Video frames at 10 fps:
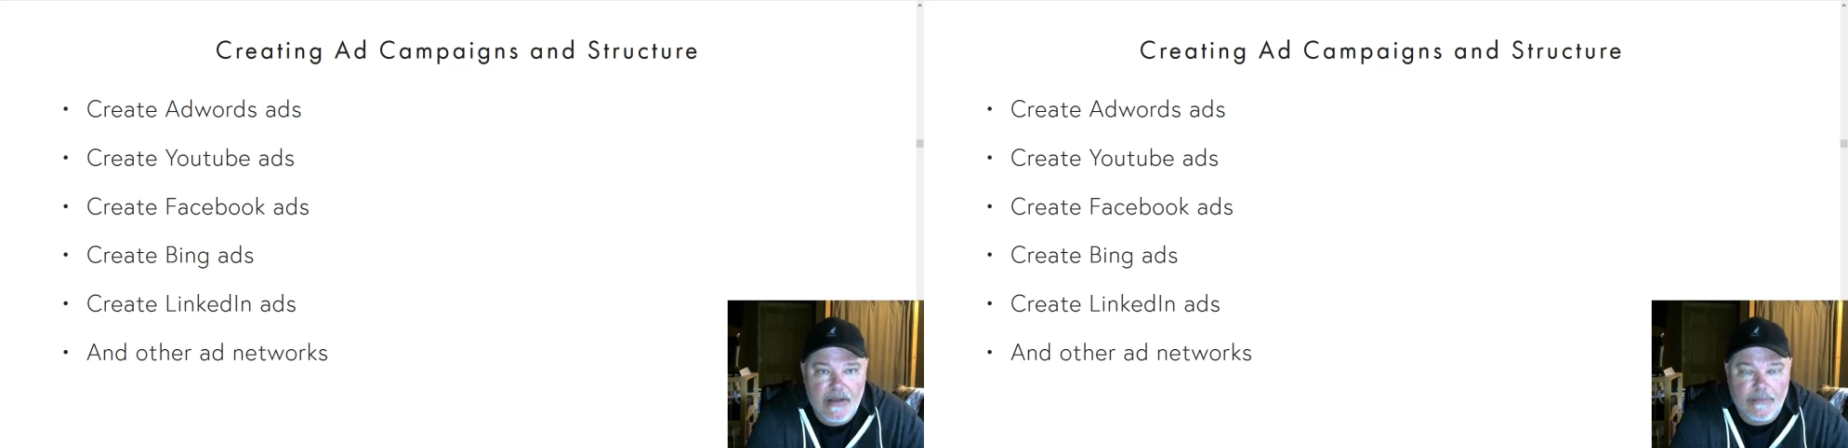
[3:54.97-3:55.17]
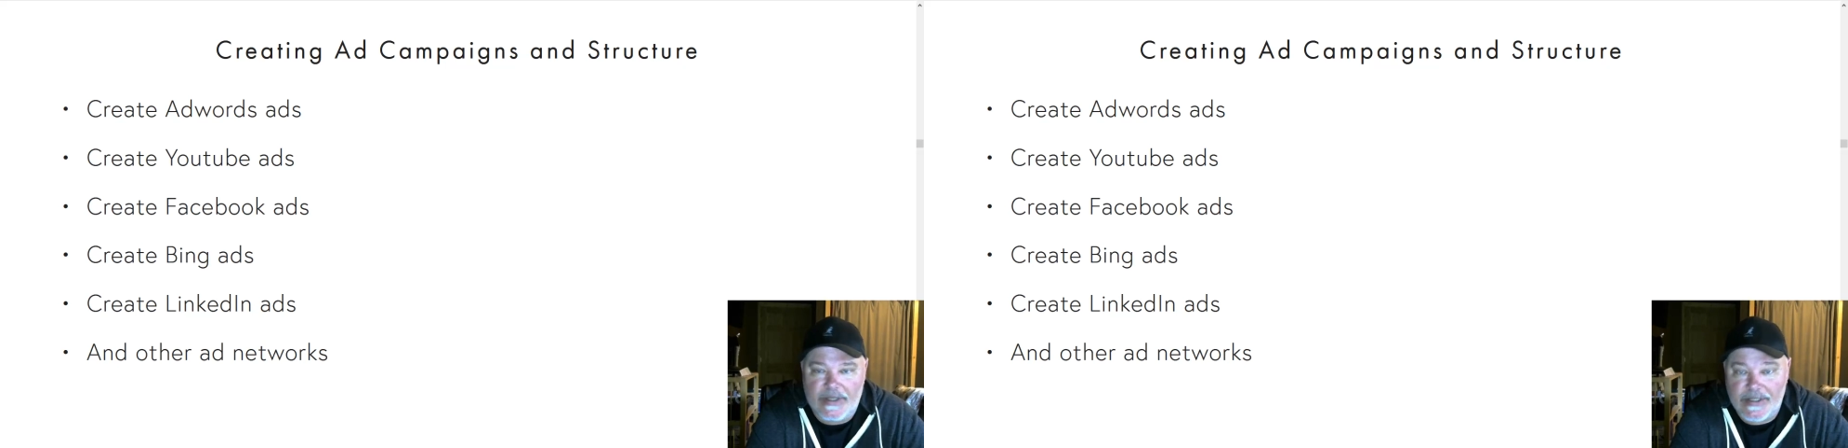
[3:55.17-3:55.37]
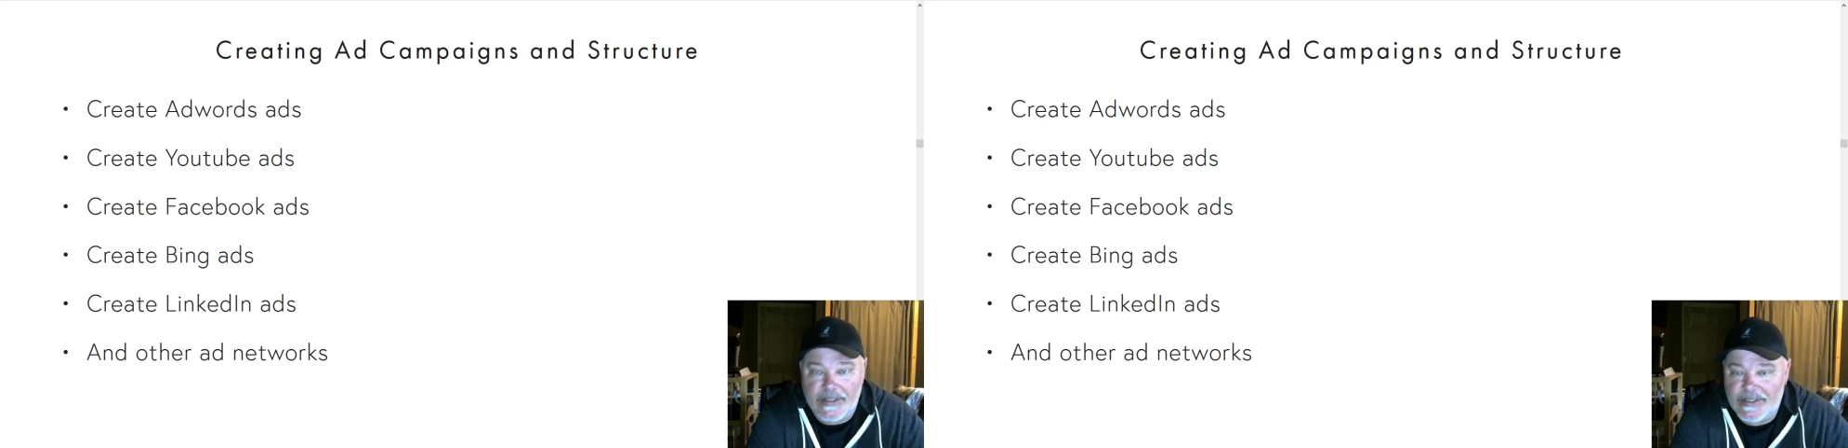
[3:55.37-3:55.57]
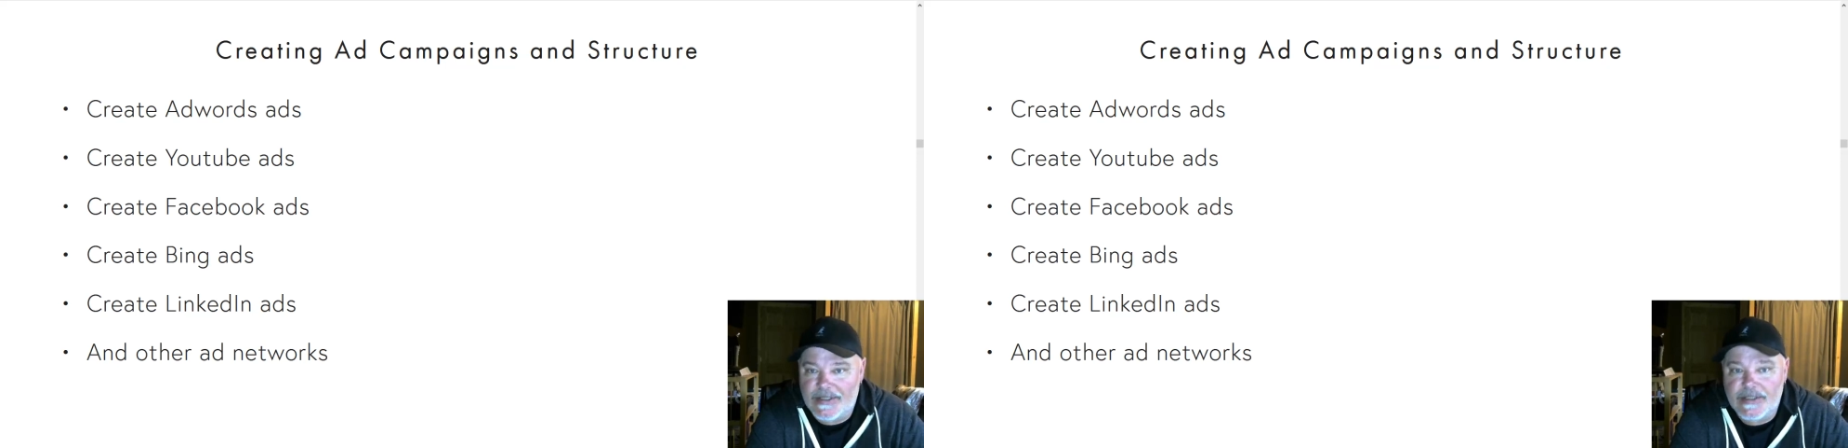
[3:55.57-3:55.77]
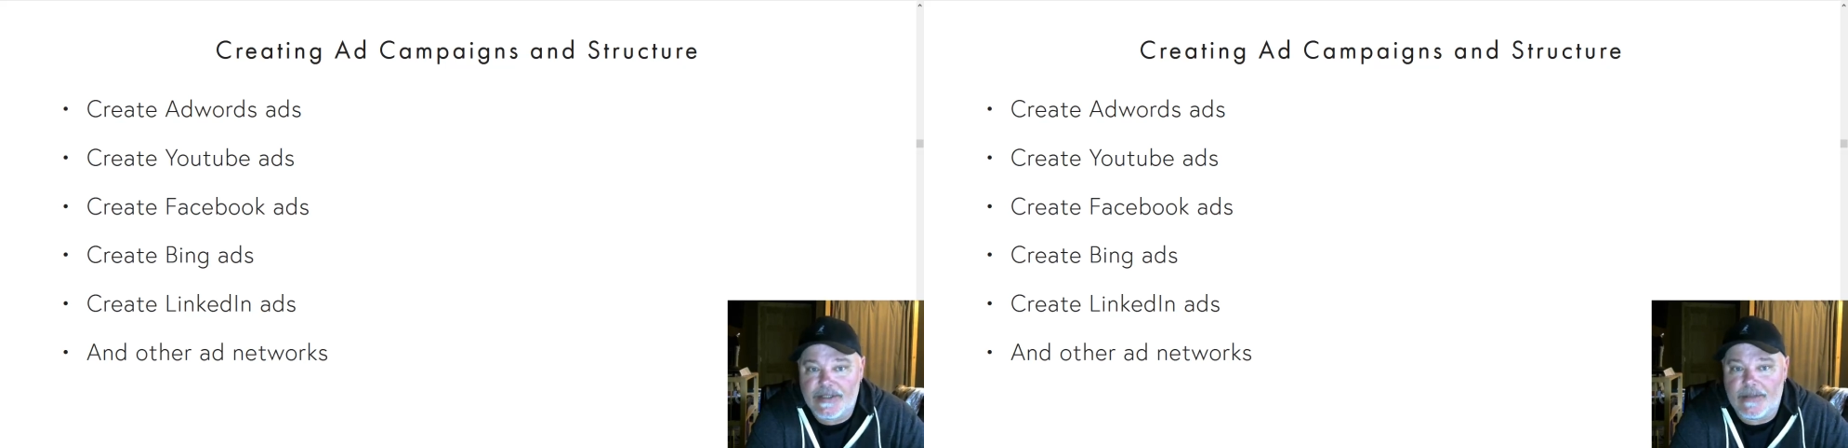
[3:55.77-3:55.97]
because
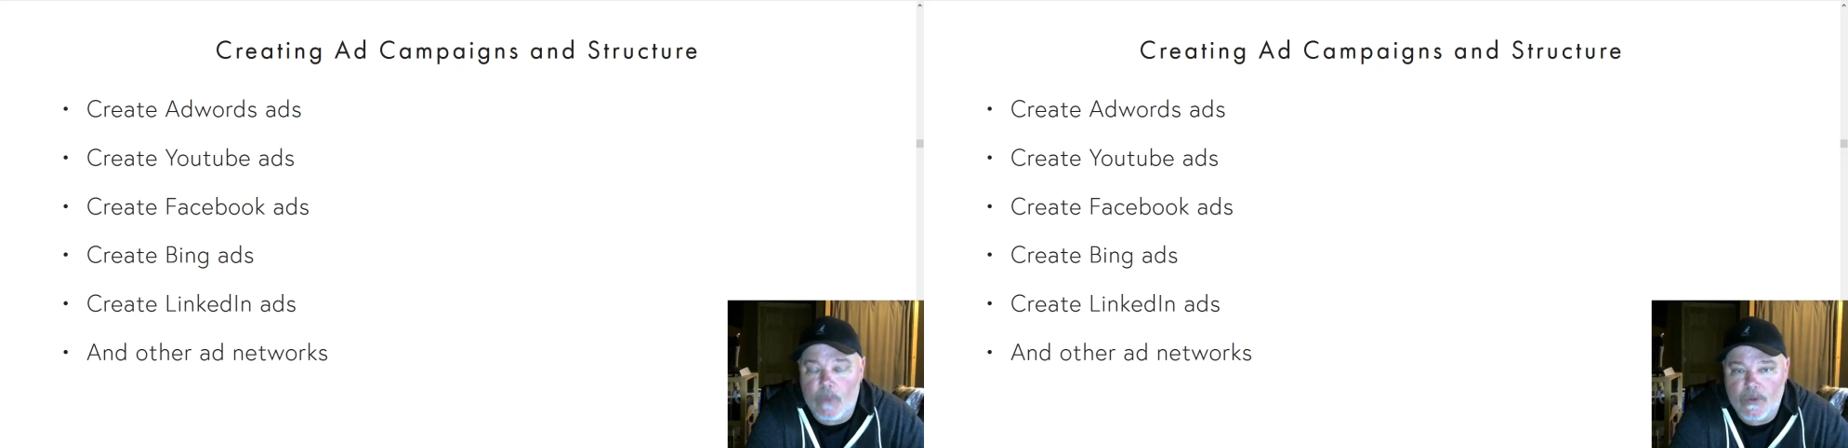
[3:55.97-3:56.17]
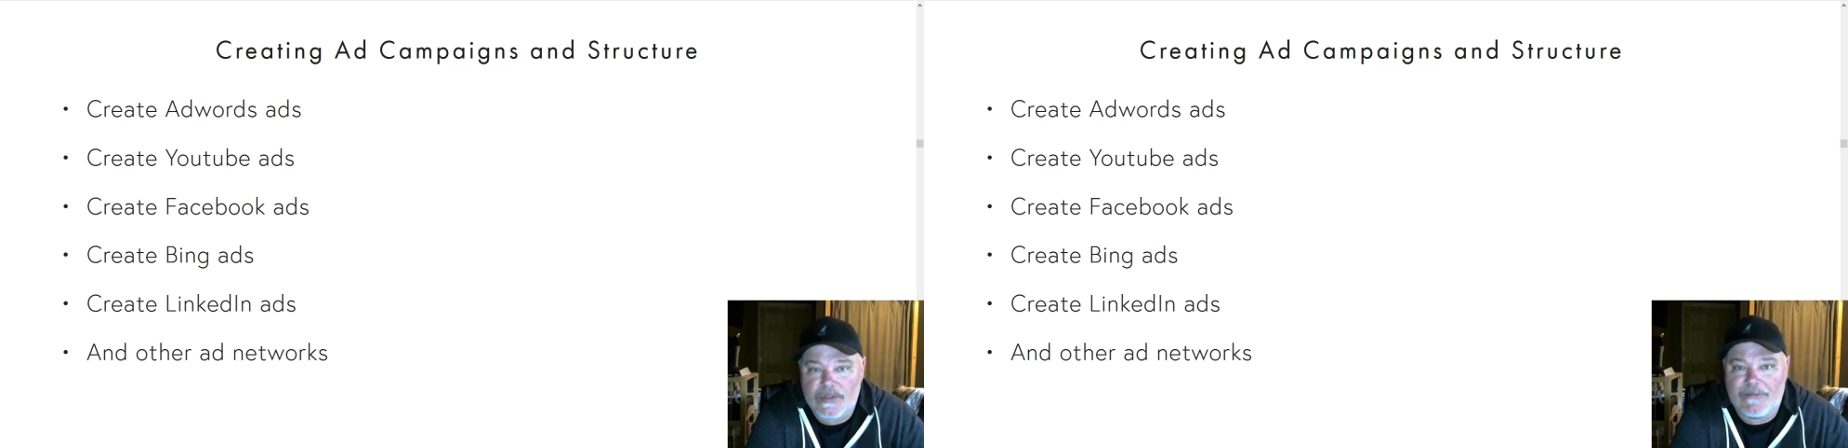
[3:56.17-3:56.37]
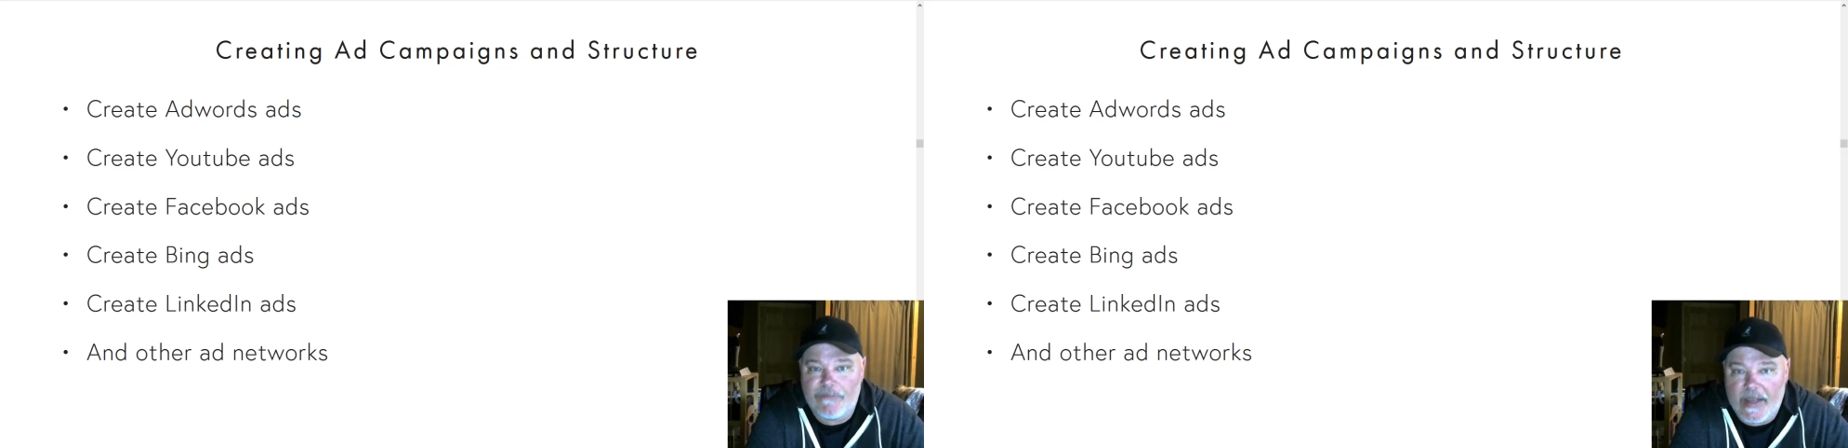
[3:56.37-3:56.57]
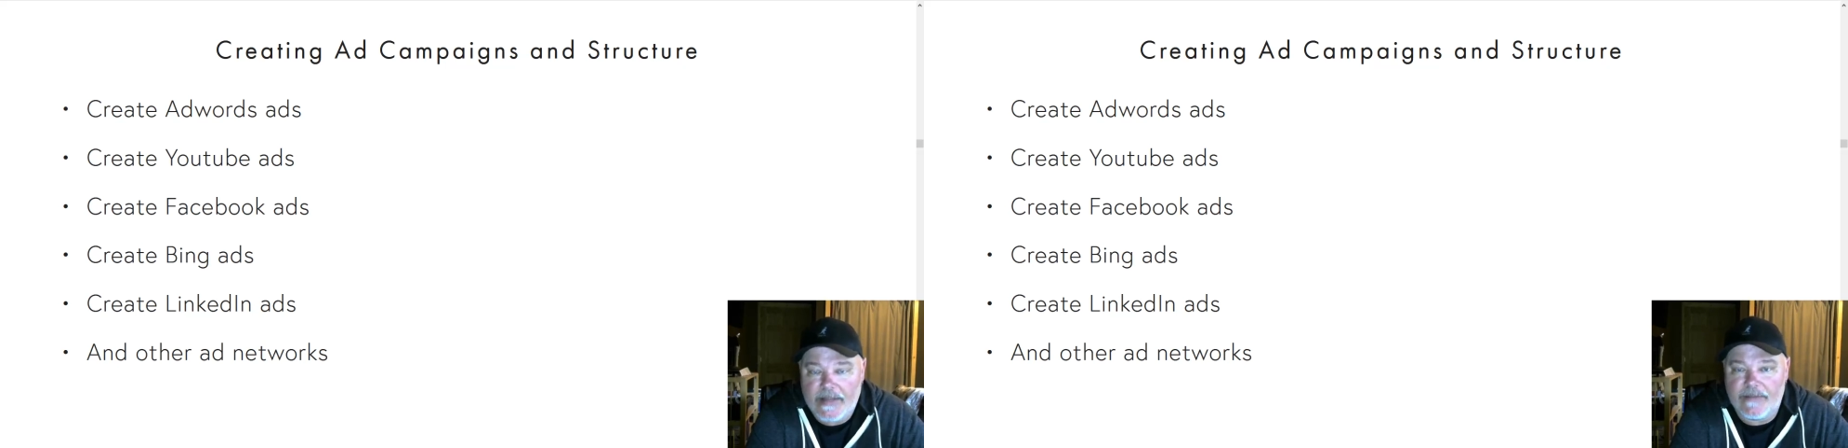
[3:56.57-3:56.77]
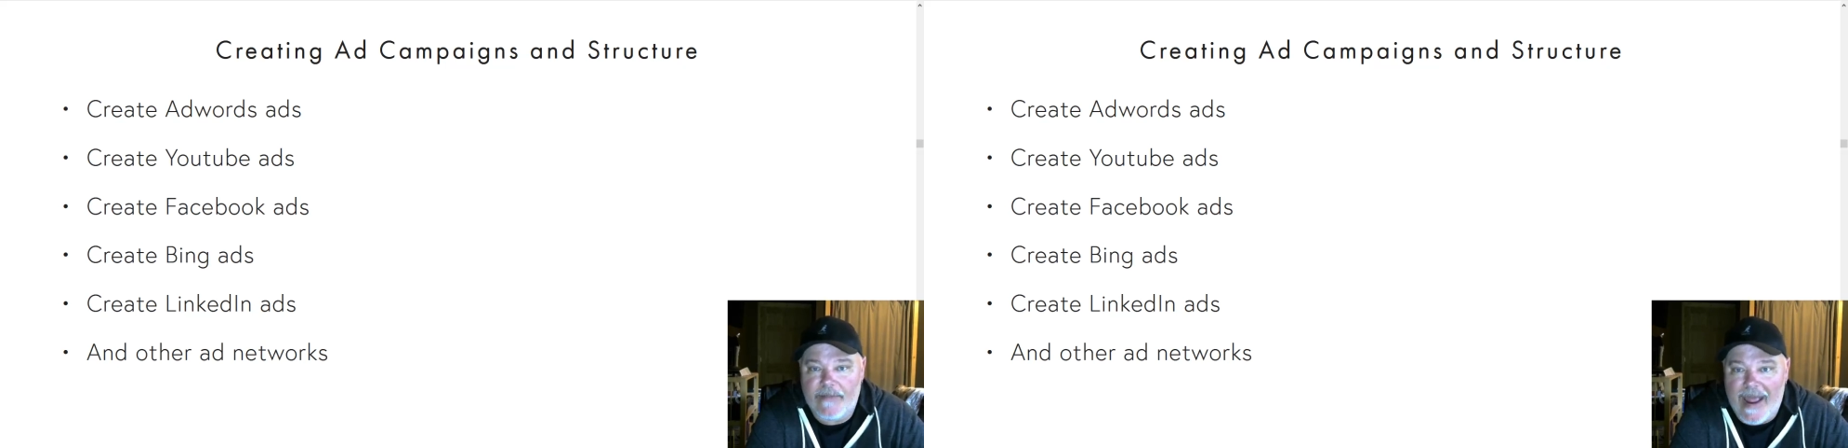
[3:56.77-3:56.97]
this is the most effective